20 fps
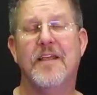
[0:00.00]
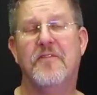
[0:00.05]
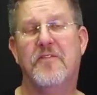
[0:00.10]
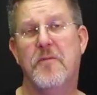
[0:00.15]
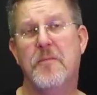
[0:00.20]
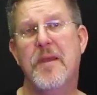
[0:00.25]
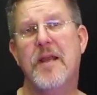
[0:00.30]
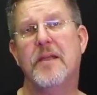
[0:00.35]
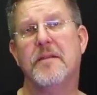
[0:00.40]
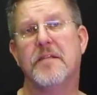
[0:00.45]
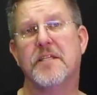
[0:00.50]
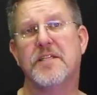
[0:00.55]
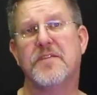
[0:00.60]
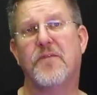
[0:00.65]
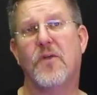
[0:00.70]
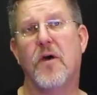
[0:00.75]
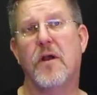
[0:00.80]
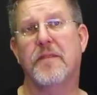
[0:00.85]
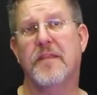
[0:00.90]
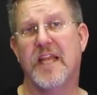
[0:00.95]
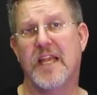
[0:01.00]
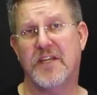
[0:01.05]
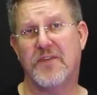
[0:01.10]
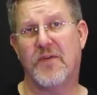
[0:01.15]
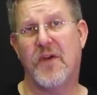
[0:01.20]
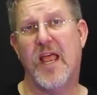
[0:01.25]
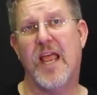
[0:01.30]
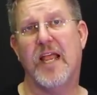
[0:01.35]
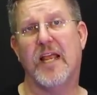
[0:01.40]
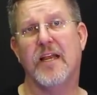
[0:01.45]
if you made it this far, thanks
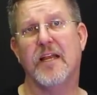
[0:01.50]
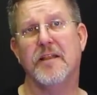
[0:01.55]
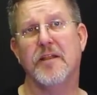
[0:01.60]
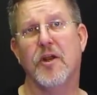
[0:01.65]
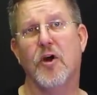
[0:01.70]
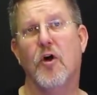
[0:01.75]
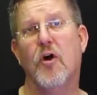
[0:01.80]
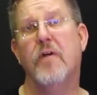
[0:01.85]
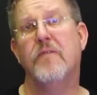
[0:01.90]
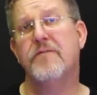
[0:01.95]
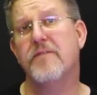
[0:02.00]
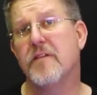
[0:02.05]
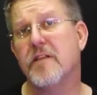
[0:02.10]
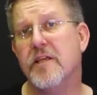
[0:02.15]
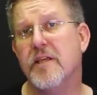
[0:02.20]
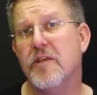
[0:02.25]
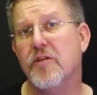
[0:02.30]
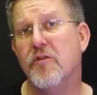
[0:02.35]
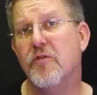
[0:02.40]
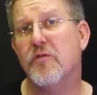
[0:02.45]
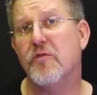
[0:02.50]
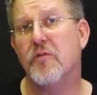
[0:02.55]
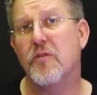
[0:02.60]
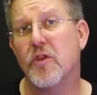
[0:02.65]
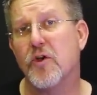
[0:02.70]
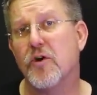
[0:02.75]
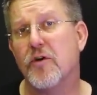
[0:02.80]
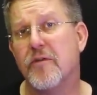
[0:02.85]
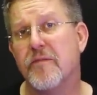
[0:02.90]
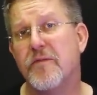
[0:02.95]
for hanging in there. Hopefully you've
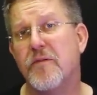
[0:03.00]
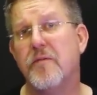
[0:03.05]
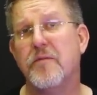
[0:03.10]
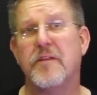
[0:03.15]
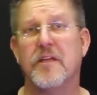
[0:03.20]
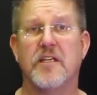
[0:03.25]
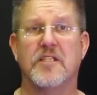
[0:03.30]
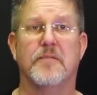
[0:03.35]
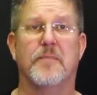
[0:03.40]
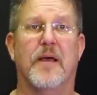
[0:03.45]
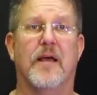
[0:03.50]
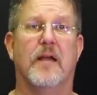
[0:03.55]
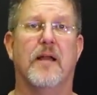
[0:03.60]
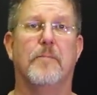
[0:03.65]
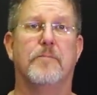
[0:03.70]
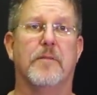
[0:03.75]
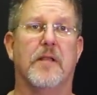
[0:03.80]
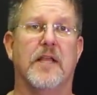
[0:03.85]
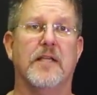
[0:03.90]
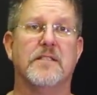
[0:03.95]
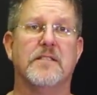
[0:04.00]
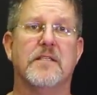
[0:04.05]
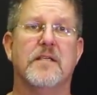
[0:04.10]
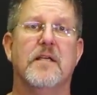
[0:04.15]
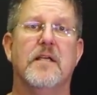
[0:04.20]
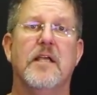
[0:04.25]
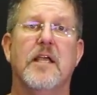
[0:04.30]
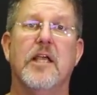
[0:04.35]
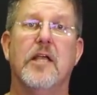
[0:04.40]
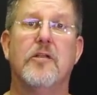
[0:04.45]
learned a few things about uplights,
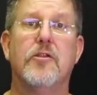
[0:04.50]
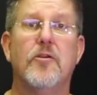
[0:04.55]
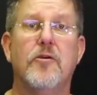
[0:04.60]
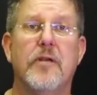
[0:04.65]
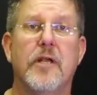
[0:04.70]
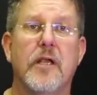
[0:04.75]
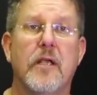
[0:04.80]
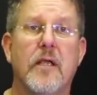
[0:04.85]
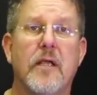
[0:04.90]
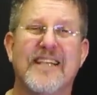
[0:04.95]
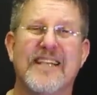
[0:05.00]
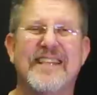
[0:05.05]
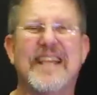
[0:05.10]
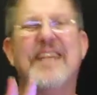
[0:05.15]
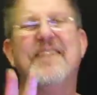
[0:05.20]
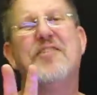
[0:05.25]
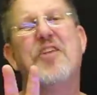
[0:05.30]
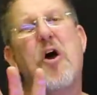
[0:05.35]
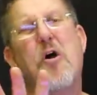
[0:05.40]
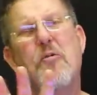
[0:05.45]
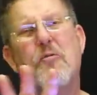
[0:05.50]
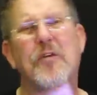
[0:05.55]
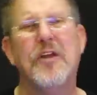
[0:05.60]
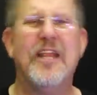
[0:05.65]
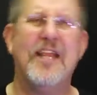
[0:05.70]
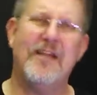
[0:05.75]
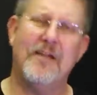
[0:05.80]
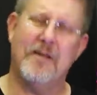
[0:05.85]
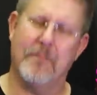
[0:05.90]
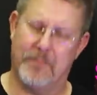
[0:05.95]
including that they don't
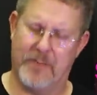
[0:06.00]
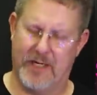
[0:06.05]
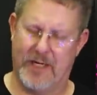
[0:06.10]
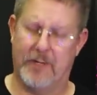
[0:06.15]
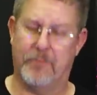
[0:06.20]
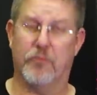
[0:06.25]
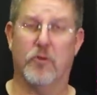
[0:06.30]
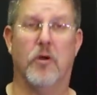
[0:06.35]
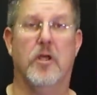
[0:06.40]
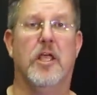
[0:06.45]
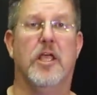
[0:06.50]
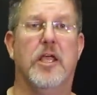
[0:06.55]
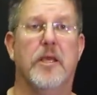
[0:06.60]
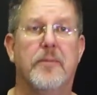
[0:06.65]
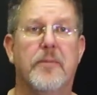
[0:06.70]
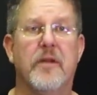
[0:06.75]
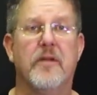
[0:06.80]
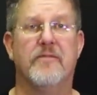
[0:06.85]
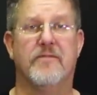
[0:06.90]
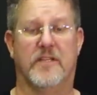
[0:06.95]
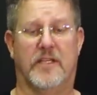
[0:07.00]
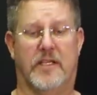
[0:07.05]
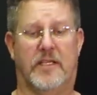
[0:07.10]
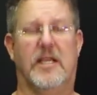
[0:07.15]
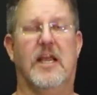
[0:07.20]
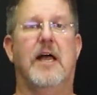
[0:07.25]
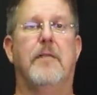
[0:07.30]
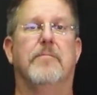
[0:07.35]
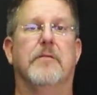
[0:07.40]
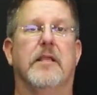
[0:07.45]
need to be prohibitively
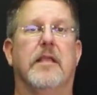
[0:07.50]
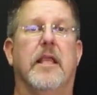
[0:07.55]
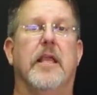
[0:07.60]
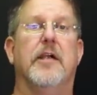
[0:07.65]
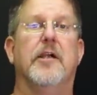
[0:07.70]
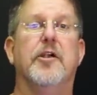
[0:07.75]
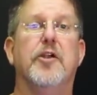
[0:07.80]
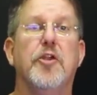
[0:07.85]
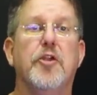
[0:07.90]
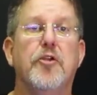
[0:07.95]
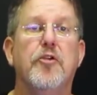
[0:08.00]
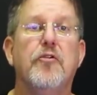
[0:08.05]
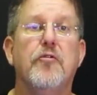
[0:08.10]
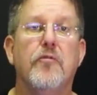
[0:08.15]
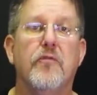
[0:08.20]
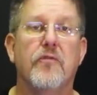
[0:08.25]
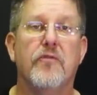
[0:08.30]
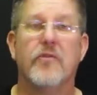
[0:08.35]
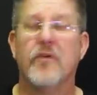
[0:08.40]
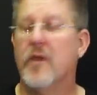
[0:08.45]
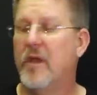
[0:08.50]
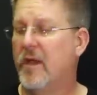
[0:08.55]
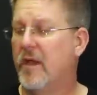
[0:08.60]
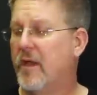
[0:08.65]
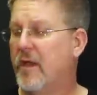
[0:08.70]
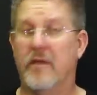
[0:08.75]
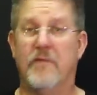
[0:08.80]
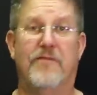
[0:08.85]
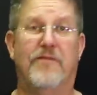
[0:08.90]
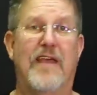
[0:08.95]
complicated to use.
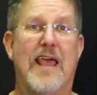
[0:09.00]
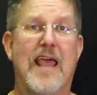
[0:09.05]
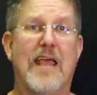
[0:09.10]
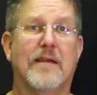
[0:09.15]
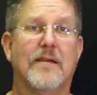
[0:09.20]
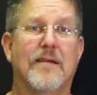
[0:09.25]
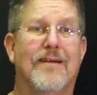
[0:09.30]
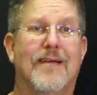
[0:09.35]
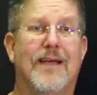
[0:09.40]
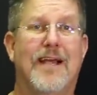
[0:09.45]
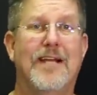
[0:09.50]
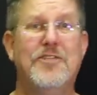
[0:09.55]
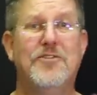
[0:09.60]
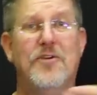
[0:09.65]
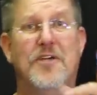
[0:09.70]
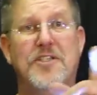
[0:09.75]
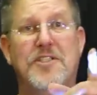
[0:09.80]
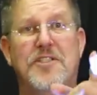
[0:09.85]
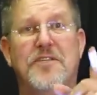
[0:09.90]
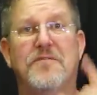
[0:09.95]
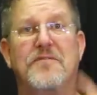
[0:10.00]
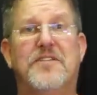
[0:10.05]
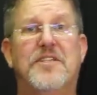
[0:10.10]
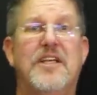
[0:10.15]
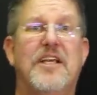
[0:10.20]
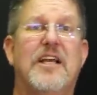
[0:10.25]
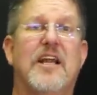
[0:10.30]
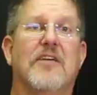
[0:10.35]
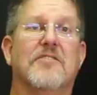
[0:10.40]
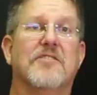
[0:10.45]
In fact, I trust you've
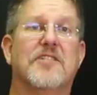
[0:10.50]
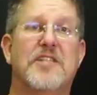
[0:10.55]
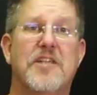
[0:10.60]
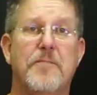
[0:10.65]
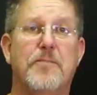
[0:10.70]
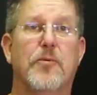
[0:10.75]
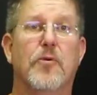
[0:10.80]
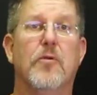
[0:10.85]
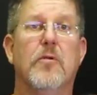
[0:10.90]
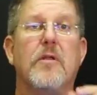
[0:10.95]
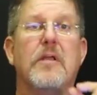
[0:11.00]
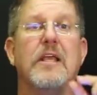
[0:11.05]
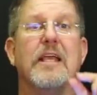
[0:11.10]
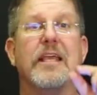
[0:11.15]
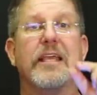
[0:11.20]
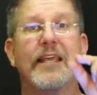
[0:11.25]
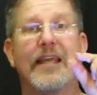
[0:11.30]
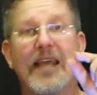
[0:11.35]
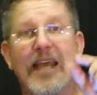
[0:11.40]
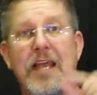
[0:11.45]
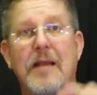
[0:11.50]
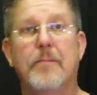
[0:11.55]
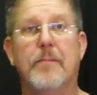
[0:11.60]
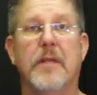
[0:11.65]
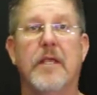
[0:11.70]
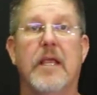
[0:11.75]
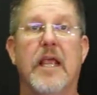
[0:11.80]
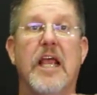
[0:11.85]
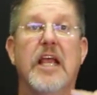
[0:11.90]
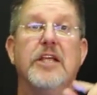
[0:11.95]
seen how simple it can
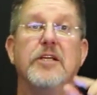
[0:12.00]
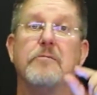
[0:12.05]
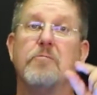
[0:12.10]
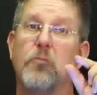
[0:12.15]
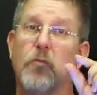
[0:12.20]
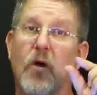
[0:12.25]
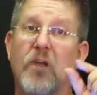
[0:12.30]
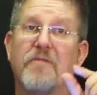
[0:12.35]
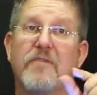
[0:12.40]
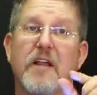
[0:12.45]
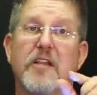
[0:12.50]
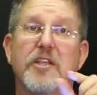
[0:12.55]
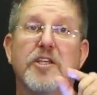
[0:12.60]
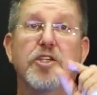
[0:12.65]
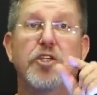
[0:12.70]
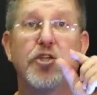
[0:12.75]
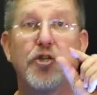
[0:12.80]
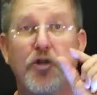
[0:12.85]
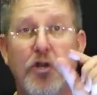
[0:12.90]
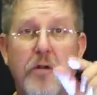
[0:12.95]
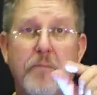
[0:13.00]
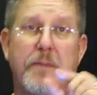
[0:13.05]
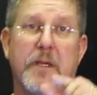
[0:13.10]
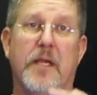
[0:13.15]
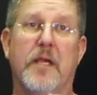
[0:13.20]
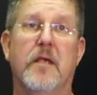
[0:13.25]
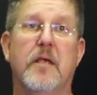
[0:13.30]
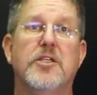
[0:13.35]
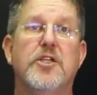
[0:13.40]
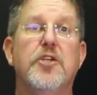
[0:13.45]
be and quite frankly should
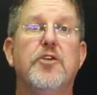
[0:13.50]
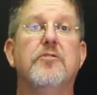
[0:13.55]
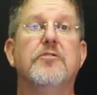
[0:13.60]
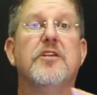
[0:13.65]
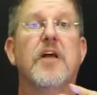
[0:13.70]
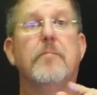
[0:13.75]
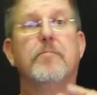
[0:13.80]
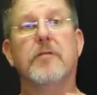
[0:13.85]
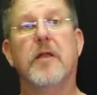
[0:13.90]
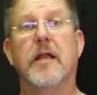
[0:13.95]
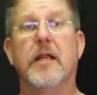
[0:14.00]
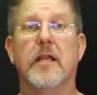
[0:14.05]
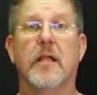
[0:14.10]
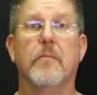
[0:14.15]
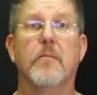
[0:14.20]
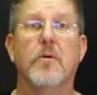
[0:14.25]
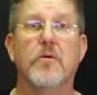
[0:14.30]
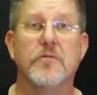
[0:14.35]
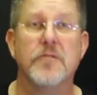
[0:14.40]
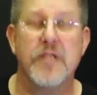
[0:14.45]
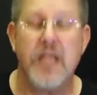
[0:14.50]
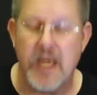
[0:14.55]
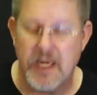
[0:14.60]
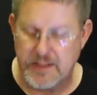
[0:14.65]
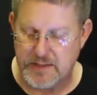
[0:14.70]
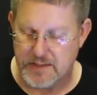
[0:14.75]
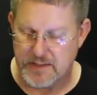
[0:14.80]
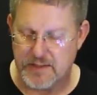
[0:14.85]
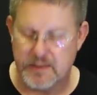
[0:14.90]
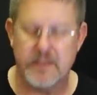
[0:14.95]
be to use uplighting in most
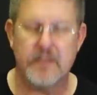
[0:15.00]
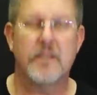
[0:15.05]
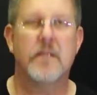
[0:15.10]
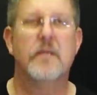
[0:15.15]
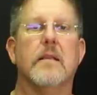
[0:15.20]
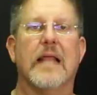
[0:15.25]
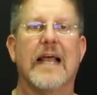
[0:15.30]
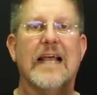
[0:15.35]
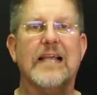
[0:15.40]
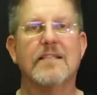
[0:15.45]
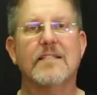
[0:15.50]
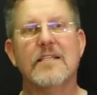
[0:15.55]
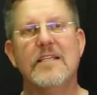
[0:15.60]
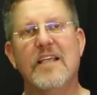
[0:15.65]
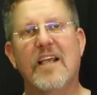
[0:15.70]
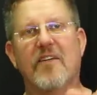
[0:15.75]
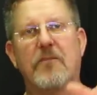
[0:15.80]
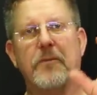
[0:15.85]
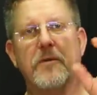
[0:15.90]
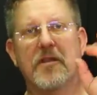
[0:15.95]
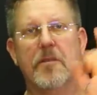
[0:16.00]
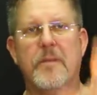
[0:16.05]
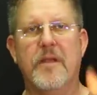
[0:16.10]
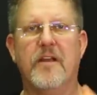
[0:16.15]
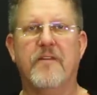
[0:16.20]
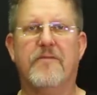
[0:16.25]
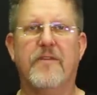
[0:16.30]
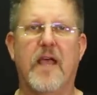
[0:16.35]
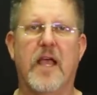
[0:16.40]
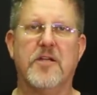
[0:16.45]
cases. Lastly, I've put the
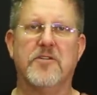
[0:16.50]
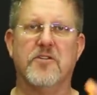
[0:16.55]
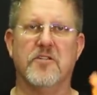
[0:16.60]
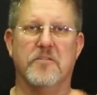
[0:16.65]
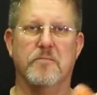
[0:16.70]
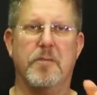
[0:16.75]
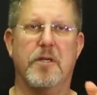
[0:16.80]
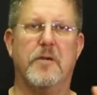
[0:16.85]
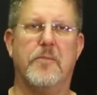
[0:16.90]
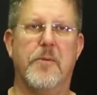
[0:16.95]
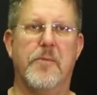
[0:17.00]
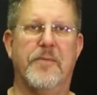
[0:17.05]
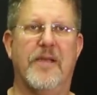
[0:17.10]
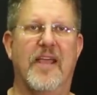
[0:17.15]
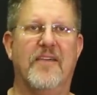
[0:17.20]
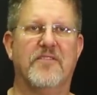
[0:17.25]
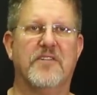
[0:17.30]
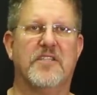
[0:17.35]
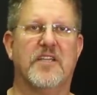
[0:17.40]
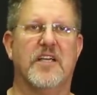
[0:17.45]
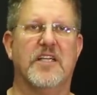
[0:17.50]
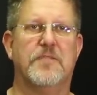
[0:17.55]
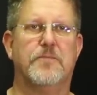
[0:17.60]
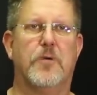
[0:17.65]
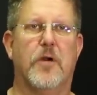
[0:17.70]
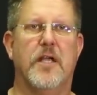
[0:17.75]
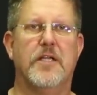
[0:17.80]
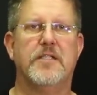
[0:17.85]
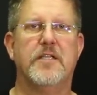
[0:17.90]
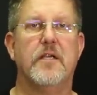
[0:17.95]
manufacturer's minimum advertised
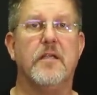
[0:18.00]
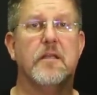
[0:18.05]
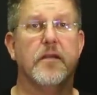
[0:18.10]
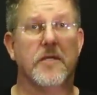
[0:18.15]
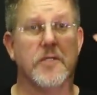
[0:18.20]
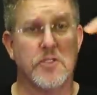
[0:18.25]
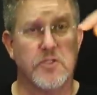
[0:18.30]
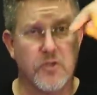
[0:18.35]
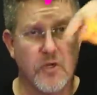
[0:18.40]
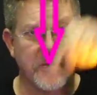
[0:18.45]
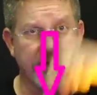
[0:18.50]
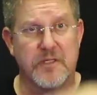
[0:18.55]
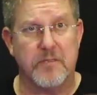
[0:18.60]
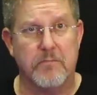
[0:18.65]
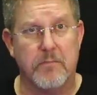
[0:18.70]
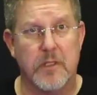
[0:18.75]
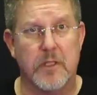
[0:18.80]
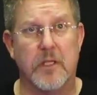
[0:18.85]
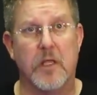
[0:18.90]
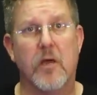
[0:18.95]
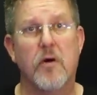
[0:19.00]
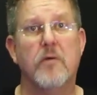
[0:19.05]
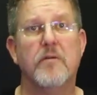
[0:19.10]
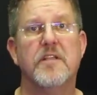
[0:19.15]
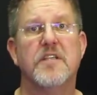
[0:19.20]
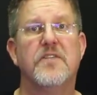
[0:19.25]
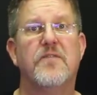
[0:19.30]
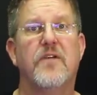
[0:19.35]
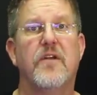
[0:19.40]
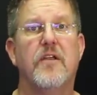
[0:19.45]
pricing in the description below
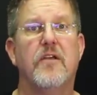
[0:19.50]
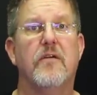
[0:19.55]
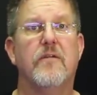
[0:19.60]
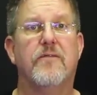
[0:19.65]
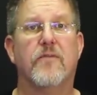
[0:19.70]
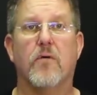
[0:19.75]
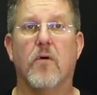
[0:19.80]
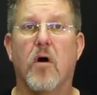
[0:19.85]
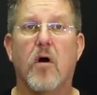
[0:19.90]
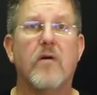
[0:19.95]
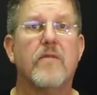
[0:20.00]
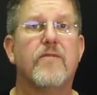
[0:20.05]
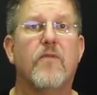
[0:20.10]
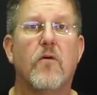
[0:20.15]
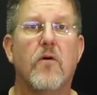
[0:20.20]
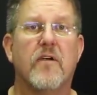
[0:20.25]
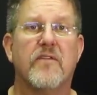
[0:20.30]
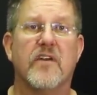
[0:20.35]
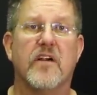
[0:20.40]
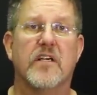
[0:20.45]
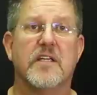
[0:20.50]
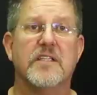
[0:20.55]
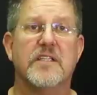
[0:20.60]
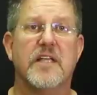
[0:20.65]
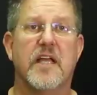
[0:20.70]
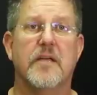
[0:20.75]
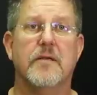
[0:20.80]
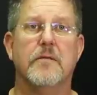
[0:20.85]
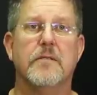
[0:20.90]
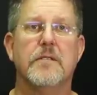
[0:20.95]
this video for all four of our
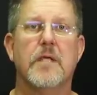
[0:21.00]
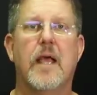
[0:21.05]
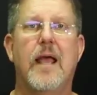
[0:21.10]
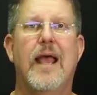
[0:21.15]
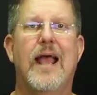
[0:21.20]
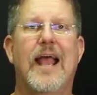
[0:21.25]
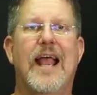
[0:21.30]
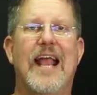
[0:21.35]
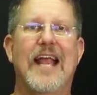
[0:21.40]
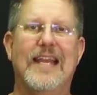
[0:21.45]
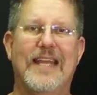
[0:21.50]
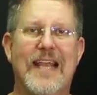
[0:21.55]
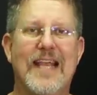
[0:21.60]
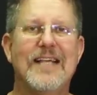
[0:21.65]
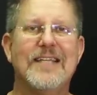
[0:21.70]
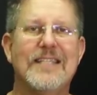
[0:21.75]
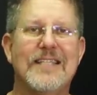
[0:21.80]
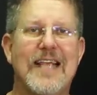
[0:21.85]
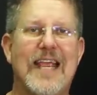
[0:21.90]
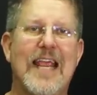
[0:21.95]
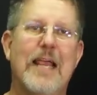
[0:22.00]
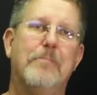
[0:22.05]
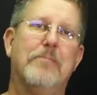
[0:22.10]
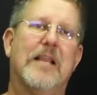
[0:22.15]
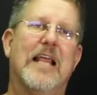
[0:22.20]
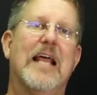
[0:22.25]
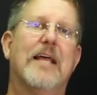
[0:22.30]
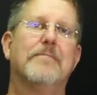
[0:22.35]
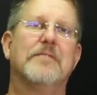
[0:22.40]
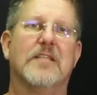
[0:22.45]
contenders. And yes, Ape
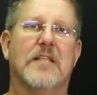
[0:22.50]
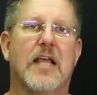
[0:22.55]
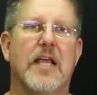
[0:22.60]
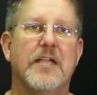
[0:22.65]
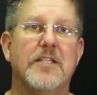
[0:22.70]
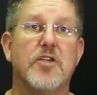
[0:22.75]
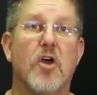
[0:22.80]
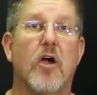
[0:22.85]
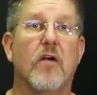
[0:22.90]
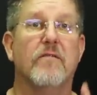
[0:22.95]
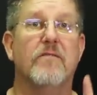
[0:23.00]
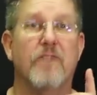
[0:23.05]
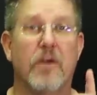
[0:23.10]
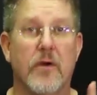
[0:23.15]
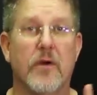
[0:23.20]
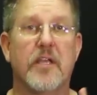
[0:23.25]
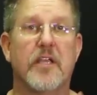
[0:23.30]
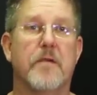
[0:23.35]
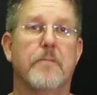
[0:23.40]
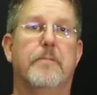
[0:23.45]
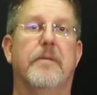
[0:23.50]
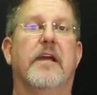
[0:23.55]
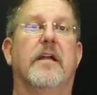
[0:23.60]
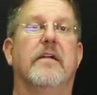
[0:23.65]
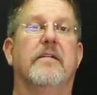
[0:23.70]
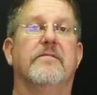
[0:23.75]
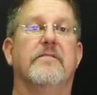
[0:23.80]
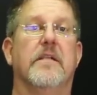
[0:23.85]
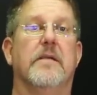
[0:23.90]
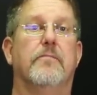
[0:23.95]
Labs lights are very
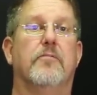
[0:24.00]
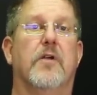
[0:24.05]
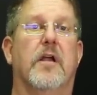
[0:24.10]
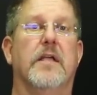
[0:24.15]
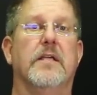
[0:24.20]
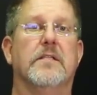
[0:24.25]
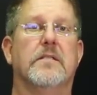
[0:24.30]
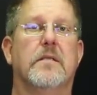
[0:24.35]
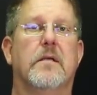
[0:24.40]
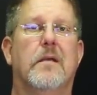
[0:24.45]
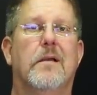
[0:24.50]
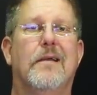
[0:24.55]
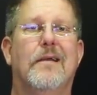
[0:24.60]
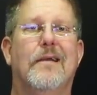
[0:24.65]
competitively priced.